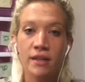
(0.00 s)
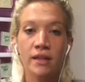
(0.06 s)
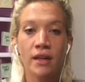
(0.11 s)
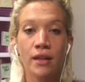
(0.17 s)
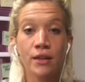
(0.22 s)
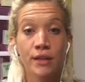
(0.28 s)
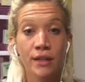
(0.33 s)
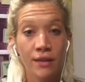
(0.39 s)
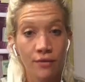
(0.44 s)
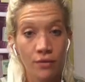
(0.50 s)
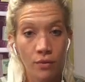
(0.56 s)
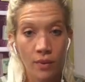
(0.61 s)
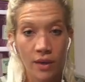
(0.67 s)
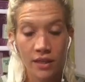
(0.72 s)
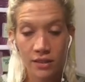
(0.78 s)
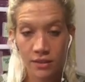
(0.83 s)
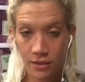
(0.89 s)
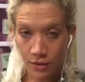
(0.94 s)
another
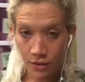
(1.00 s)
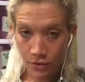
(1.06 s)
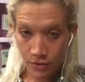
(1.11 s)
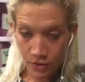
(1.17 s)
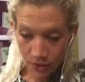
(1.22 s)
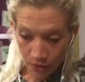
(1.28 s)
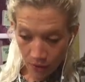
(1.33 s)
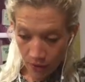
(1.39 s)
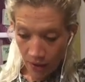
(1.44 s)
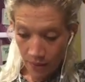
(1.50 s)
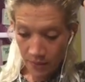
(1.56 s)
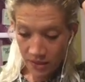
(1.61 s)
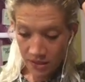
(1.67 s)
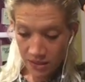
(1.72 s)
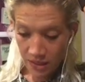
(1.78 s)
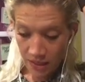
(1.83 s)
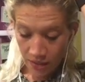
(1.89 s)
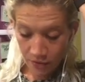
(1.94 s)
giveaway too. So I'm
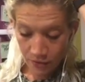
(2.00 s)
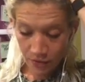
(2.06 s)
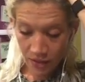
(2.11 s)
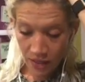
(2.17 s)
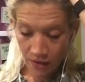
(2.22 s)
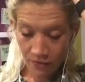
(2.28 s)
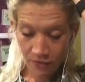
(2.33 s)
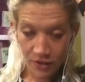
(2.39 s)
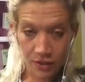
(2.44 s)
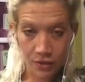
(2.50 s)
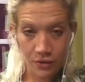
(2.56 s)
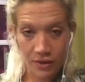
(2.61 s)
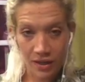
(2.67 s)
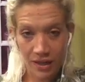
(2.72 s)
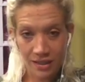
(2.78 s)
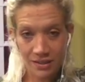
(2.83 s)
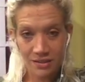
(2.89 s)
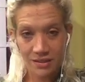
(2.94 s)
excited for that for you
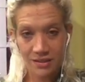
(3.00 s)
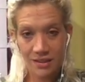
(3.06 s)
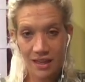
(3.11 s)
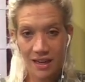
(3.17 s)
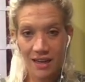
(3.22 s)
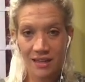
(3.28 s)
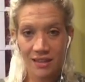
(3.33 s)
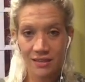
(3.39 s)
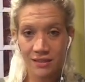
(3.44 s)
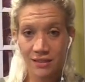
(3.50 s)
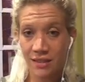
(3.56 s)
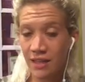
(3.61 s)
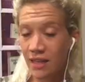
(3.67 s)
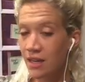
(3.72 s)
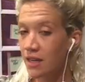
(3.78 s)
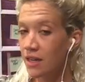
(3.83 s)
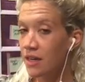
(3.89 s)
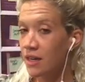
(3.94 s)
guys and
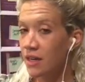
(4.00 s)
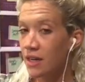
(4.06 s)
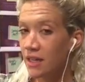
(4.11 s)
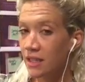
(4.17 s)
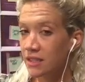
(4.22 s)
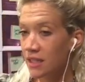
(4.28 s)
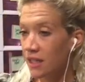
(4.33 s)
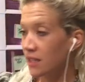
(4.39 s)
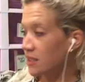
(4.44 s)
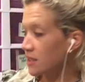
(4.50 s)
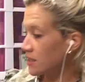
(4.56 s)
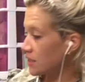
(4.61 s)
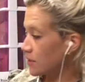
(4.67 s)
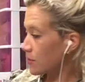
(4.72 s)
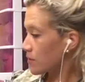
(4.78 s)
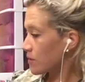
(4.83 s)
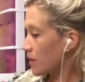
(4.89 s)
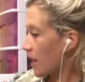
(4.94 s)
excited to see
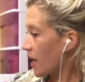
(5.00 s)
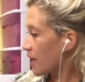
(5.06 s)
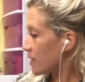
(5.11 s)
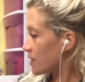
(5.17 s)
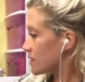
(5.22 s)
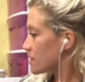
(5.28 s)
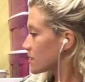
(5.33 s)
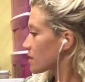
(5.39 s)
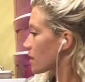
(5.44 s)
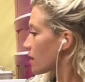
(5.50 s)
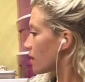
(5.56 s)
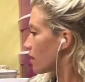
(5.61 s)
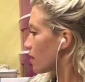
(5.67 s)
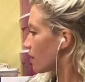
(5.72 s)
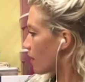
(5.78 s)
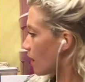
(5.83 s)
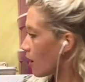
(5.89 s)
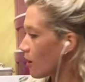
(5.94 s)
you guys.
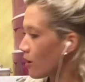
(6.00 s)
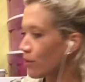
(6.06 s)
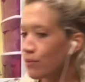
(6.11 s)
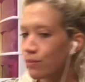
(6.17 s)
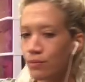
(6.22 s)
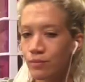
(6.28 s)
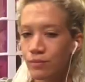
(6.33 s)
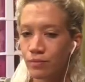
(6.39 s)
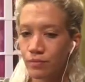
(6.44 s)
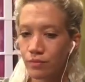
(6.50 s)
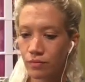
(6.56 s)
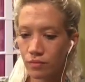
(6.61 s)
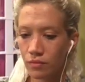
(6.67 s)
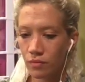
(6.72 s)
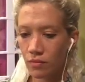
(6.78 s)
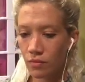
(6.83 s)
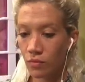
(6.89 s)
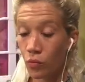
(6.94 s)

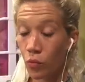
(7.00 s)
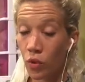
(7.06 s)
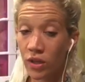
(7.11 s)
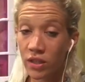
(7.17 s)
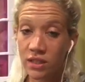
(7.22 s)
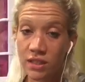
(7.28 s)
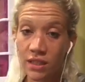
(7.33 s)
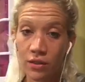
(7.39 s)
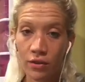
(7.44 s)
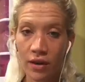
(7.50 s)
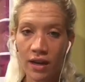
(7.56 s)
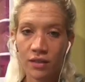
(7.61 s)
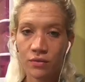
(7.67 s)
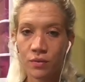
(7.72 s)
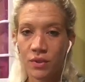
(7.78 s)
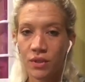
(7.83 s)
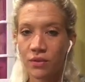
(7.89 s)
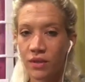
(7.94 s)
We'll get to
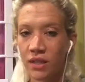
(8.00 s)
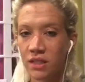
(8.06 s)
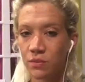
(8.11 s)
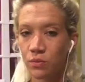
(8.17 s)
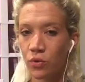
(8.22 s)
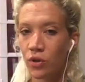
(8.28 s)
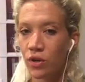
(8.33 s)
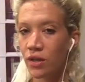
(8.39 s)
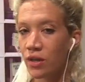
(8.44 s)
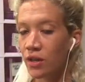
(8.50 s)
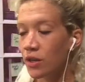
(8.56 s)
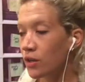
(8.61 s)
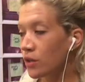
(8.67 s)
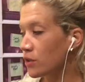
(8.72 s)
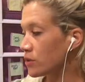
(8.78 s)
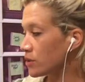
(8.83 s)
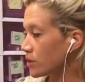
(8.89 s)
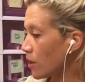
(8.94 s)
interact with you guys more.
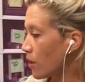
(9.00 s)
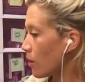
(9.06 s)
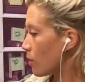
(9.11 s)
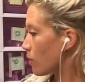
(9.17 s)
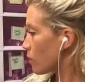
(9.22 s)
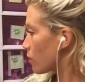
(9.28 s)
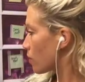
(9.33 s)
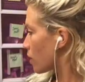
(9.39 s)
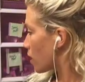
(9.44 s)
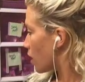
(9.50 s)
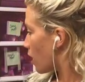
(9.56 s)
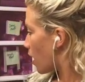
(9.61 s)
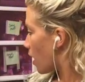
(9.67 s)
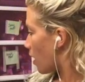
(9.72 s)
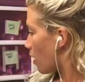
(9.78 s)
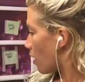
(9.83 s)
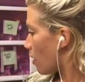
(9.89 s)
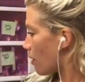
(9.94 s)
So
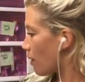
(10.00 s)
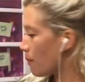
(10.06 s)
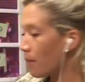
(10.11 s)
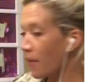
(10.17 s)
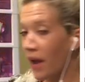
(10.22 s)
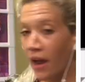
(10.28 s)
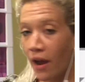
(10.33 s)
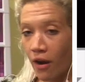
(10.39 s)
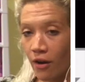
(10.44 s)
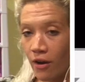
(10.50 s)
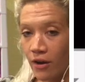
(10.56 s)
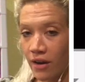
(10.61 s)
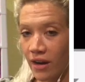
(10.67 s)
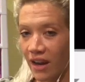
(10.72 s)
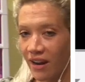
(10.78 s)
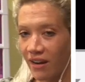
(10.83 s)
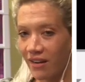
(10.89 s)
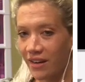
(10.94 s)
my
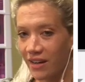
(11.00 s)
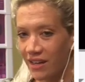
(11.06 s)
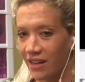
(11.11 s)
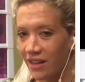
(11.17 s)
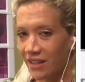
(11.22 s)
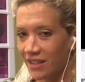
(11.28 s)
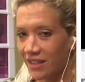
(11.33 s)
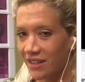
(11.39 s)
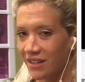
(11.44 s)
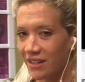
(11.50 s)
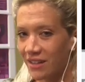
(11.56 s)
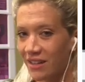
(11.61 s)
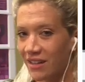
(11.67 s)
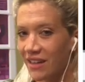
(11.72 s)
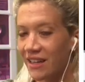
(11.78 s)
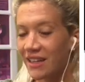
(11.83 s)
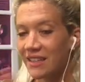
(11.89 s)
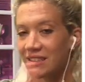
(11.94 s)
art area
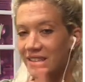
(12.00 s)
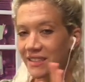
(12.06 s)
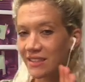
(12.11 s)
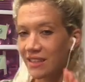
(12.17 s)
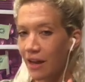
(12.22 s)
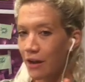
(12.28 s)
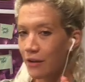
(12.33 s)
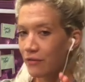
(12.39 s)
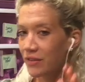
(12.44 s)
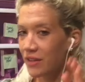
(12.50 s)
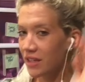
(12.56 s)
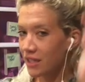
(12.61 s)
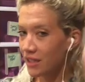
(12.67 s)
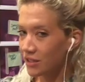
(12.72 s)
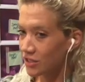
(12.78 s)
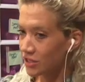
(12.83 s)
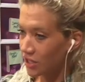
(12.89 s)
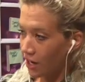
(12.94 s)
here is not
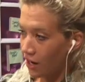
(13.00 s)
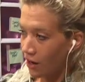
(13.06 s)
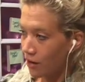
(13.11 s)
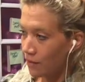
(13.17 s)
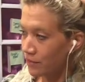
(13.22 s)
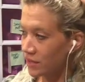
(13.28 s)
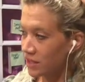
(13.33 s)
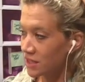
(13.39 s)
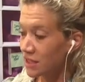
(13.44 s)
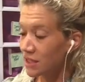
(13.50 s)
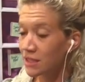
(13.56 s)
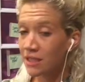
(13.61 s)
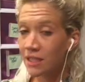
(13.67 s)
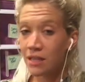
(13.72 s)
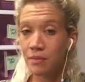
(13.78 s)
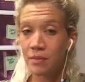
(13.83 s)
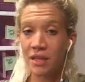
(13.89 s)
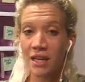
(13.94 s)
finished. This is
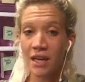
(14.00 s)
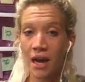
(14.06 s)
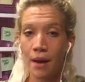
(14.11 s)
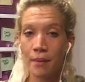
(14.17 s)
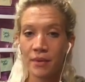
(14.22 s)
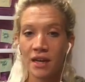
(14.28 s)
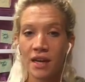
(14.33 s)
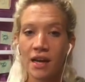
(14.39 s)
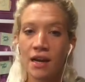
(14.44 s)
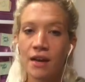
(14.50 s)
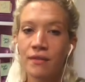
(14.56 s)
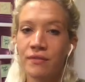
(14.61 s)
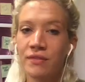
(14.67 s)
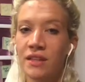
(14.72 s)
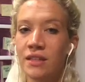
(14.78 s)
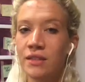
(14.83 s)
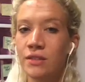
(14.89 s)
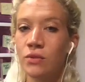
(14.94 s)
gonna be, I'm gonna
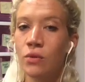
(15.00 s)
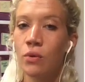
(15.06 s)
have this